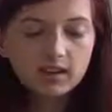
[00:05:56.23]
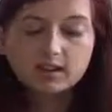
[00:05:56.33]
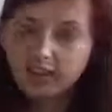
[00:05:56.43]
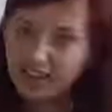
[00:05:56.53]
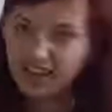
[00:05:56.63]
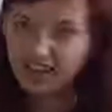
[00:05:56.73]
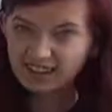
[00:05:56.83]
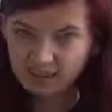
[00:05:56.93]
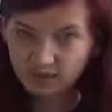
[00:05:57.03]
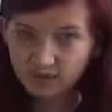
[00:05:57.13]
And that can get
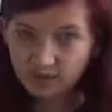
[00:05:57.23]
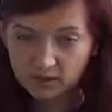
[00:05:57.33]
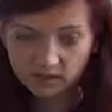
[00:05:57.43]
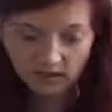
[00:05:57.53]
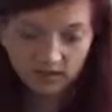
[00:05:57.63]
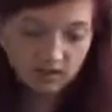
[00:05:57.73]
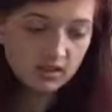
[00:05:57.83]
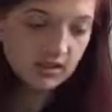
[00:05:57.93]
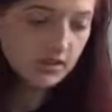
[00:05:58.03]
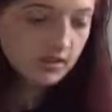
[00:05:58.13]
kind of confusing.
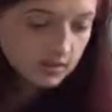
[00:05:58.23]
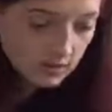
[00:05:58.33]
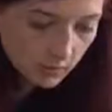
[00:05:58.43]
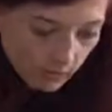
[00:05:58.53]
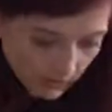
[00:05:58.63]
So we can